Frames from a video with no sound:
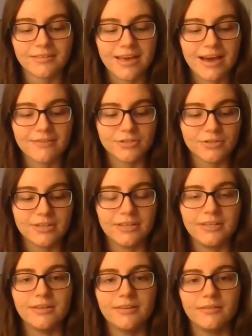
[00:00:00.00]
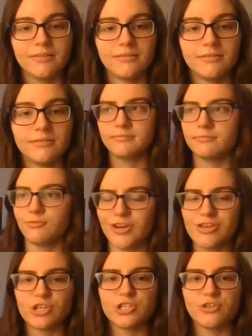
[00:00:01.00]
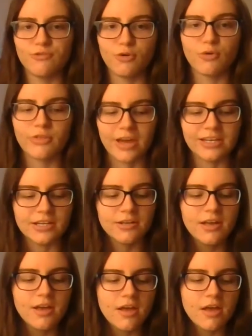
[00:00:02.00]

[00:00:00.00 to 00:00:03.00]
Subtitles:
after he reaches the fourth ideal,